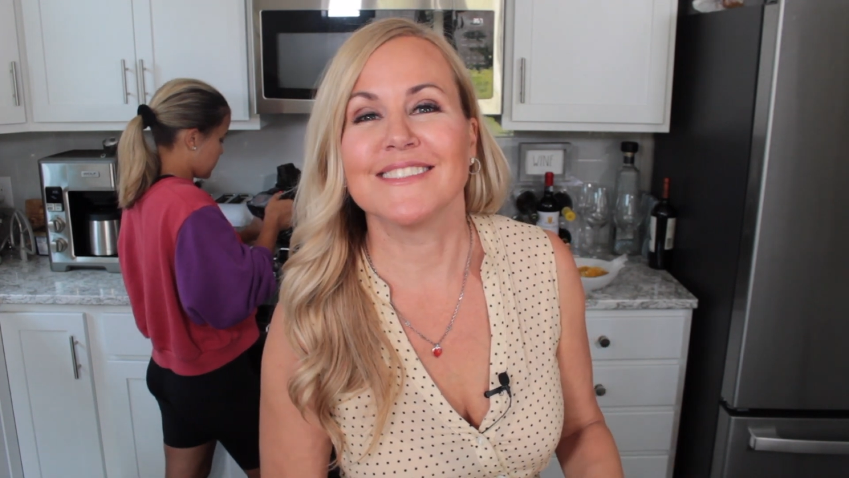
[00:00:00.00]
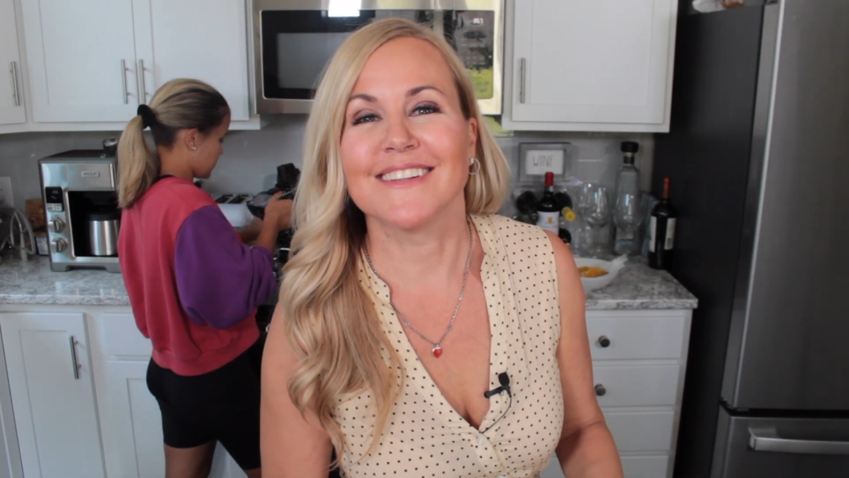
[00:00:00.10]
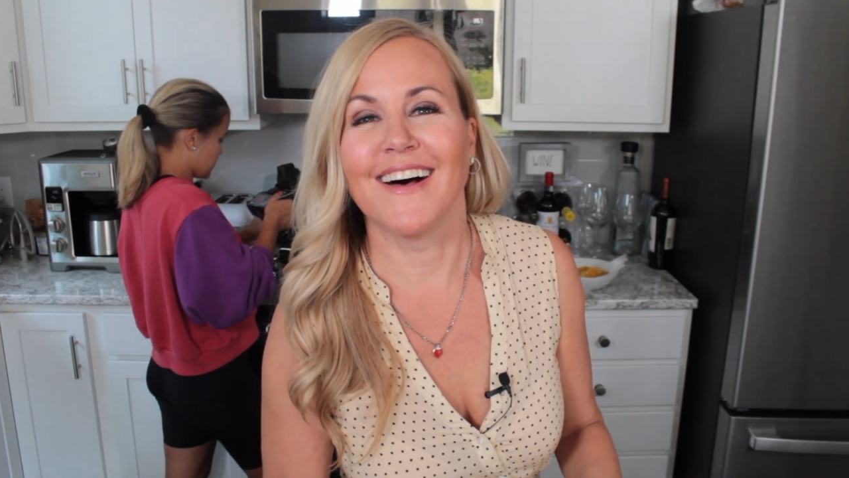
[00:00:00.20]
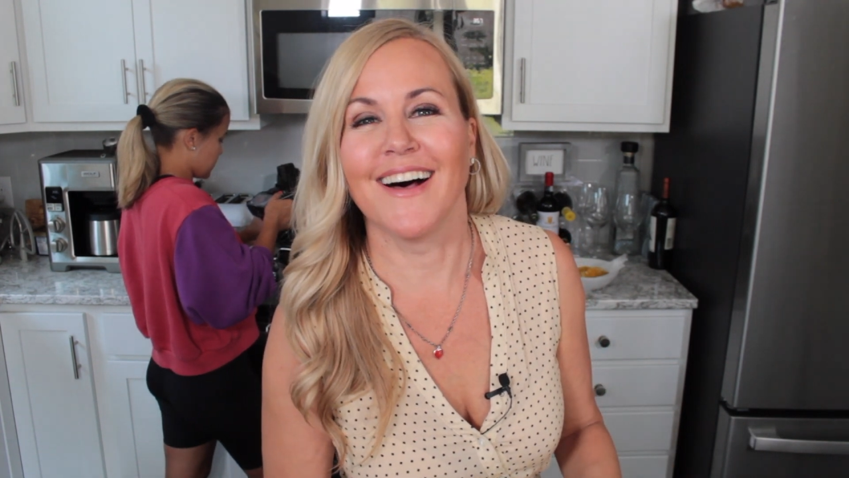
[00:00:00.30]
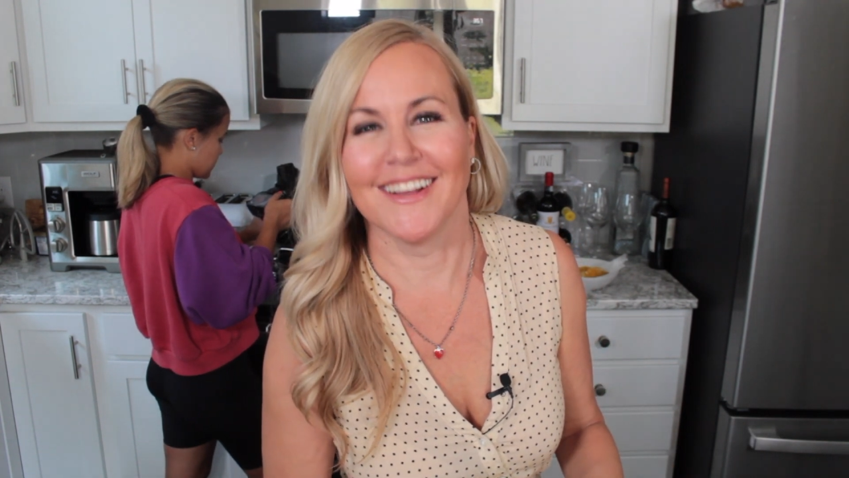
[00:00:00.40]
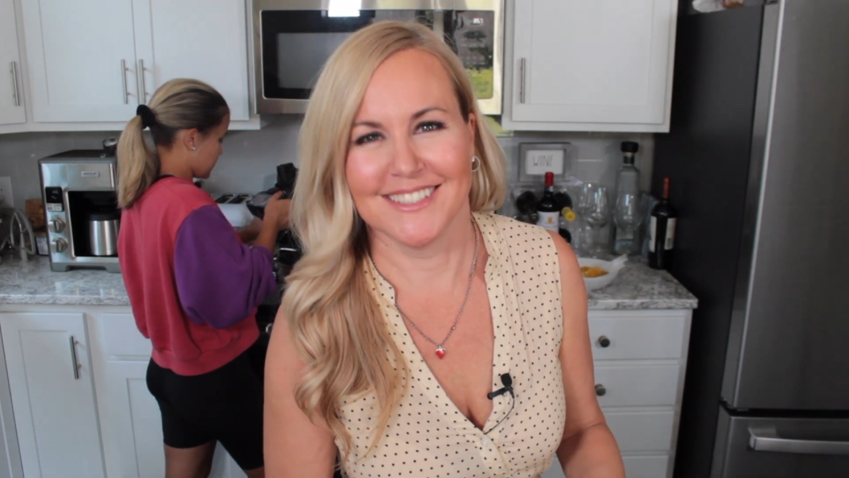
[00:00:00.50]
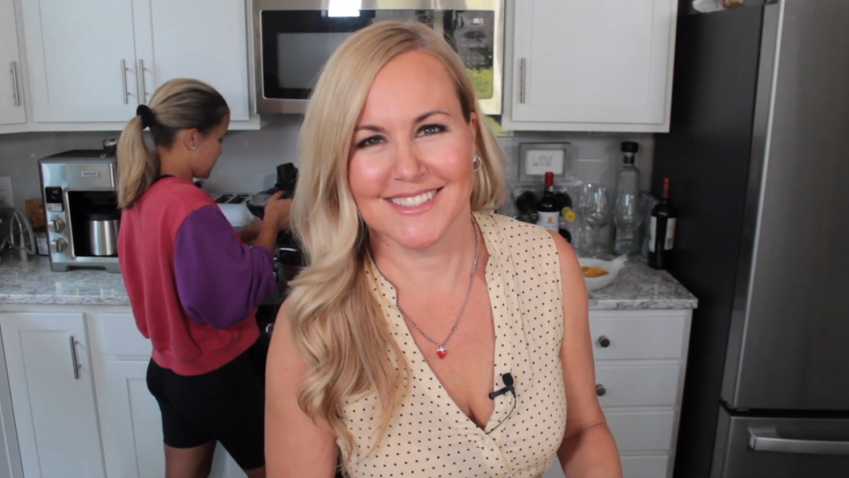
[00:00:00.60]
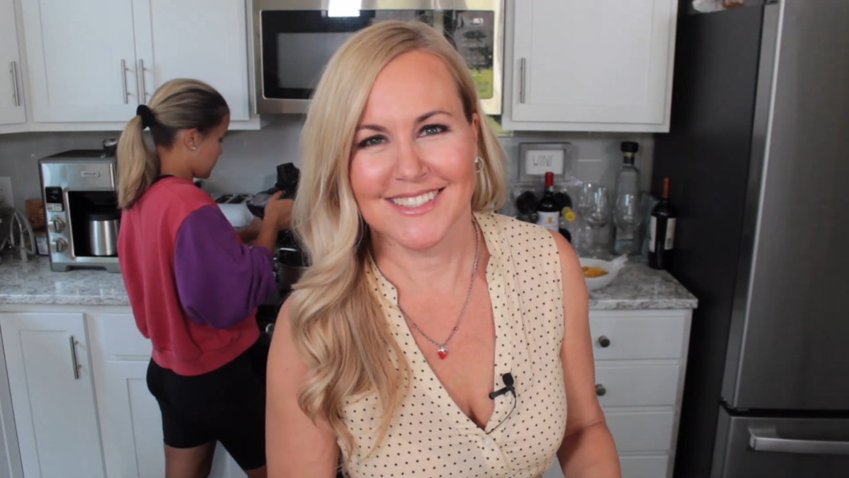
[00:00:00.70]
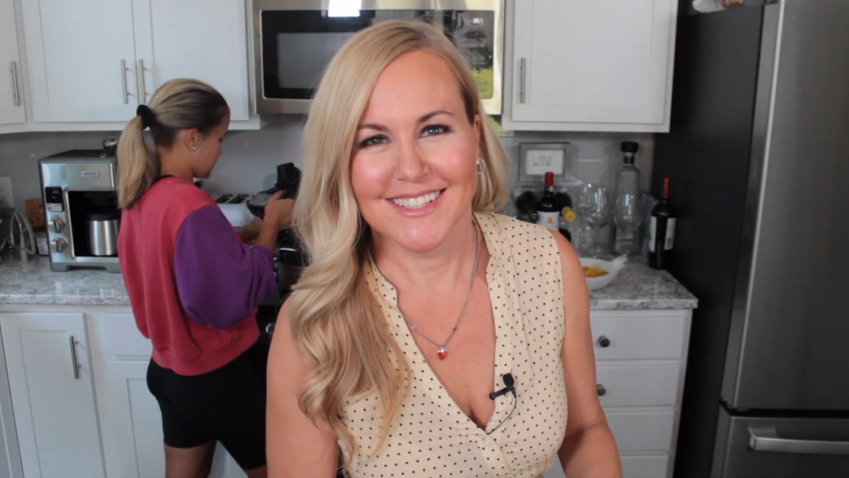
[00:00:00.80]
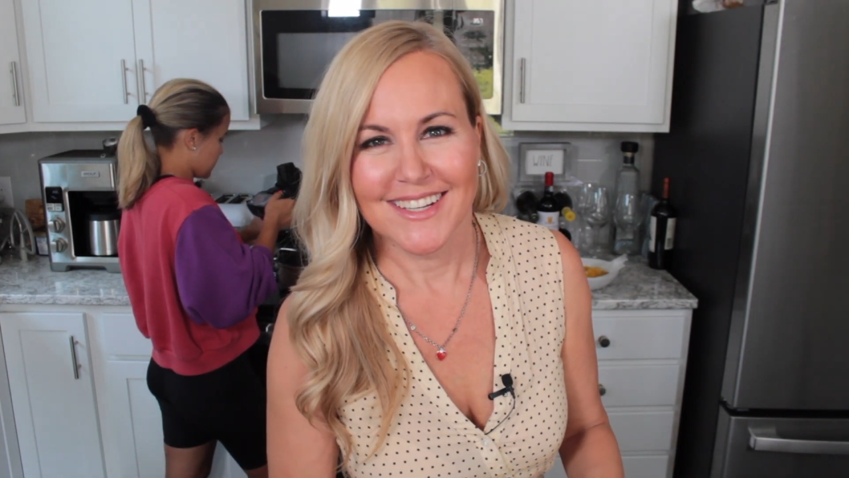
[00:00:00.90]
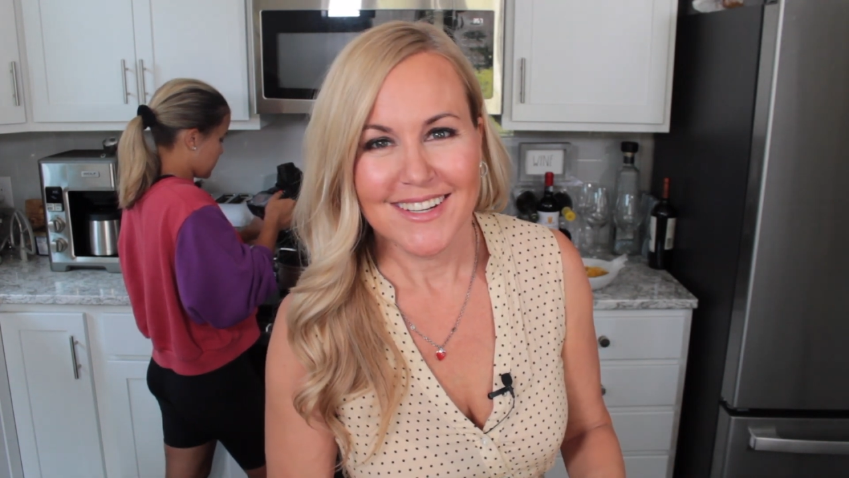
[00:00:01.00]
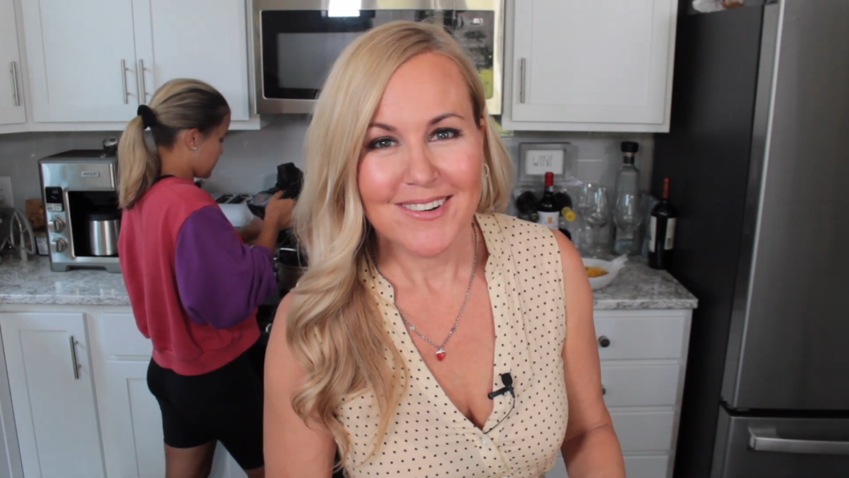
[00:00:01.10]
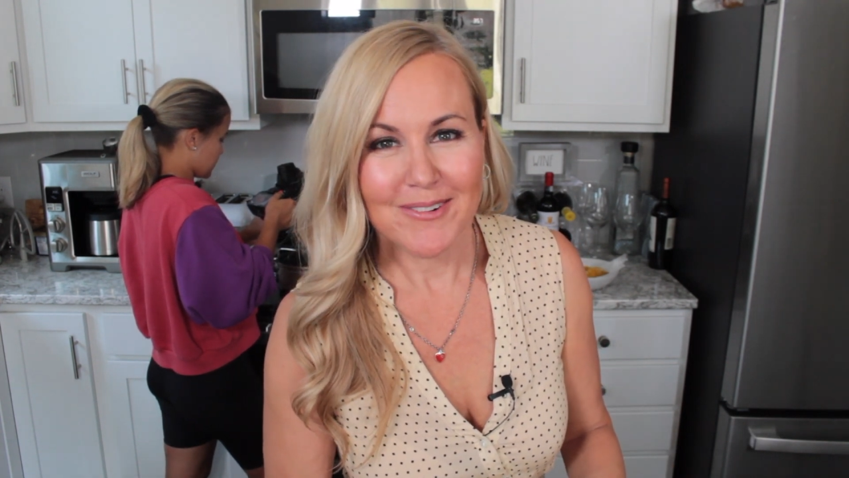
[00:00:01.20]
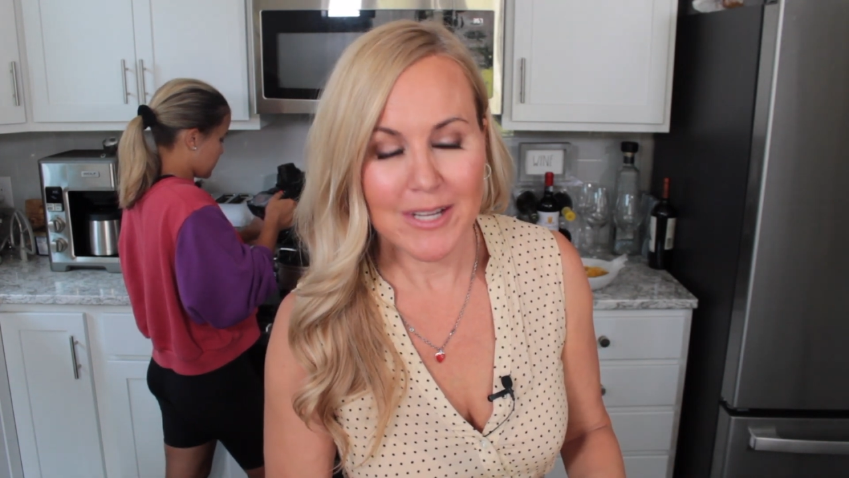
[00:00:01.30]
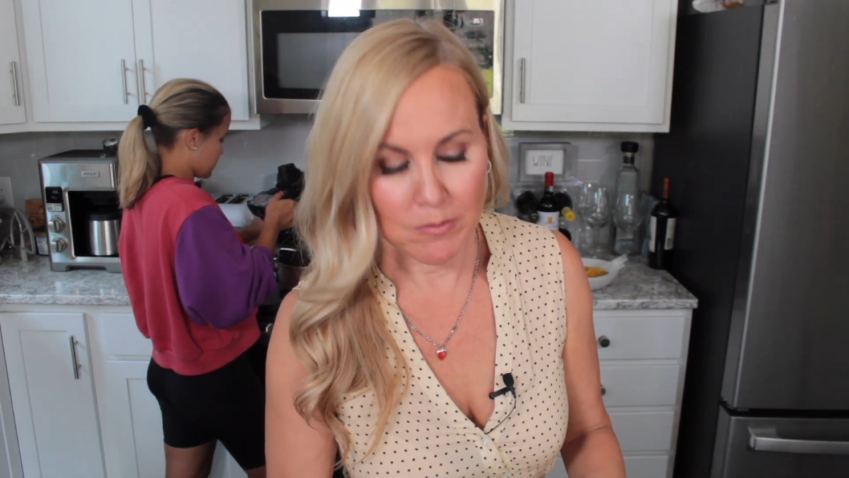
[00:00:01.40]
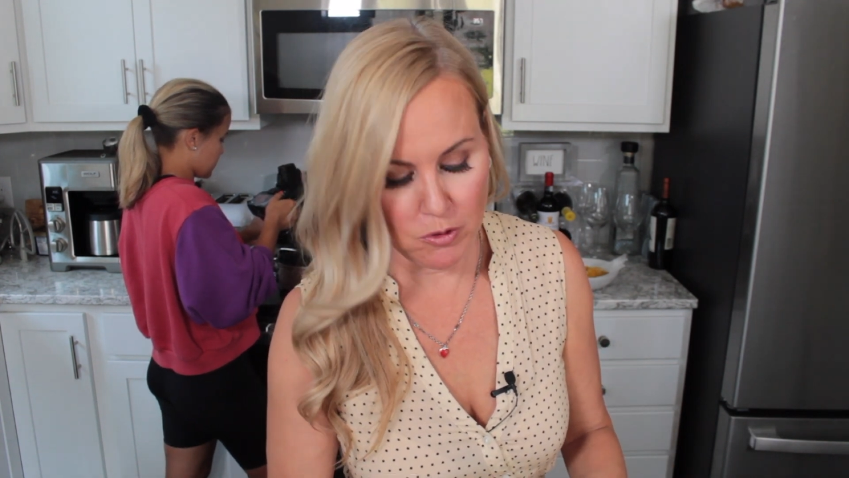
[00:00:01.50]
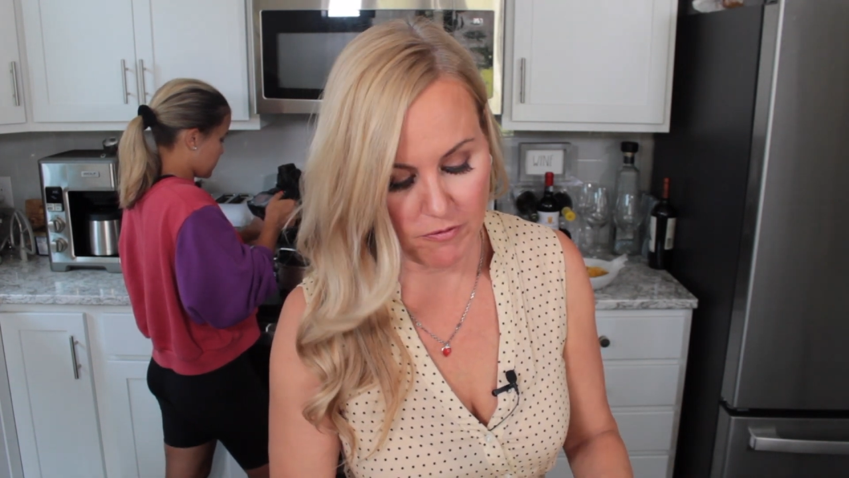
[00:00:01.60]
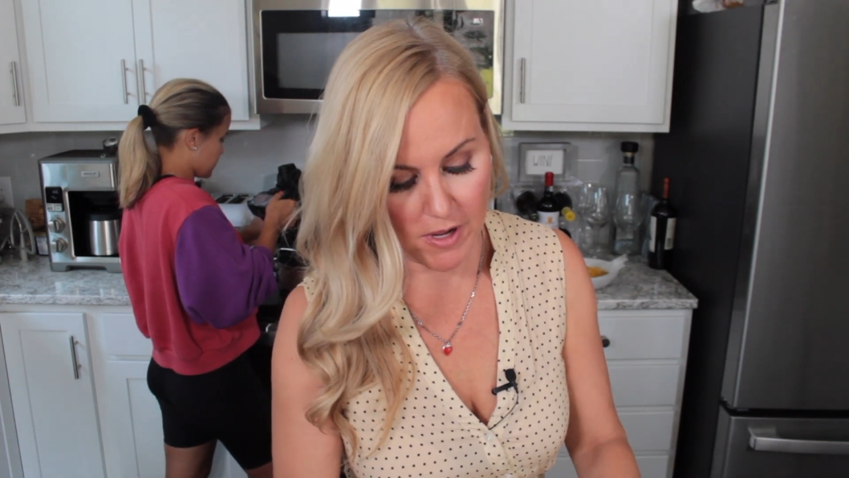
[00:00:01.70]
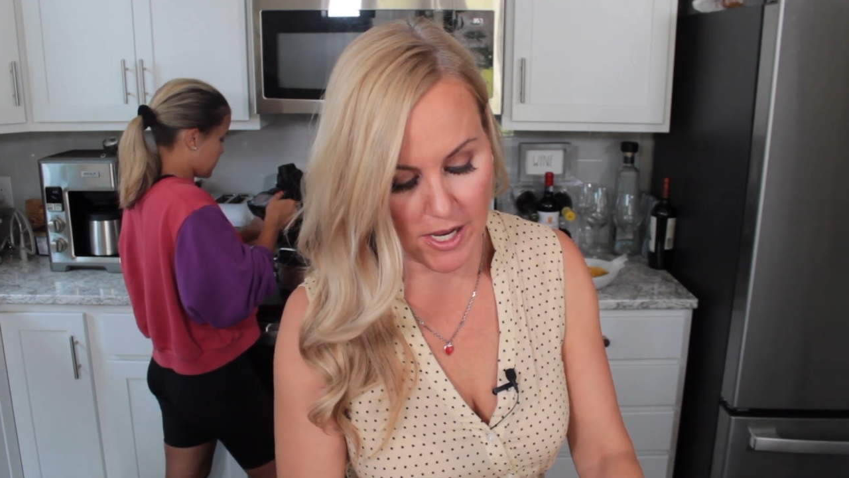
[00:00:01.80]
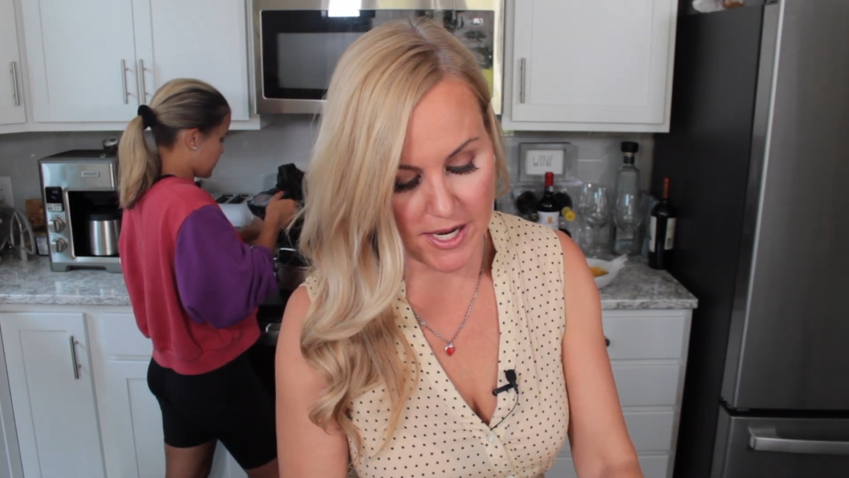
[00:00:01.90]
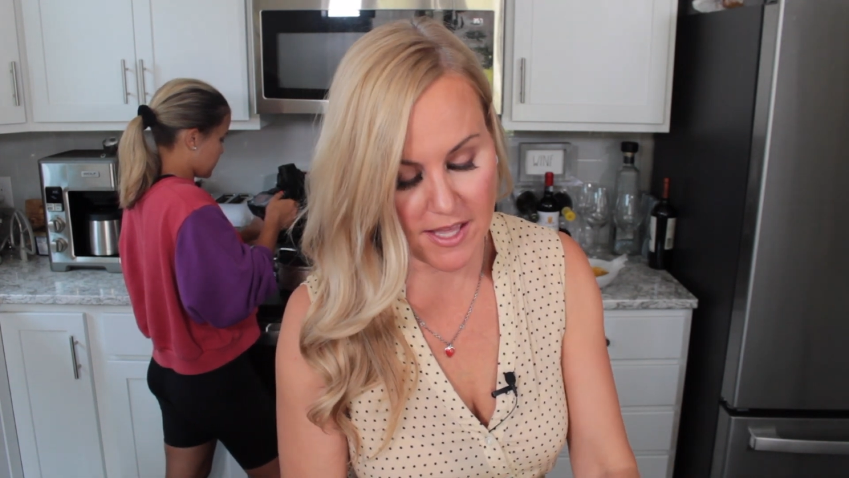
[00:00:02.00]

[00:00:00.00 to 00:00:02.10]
sauce, we can move on.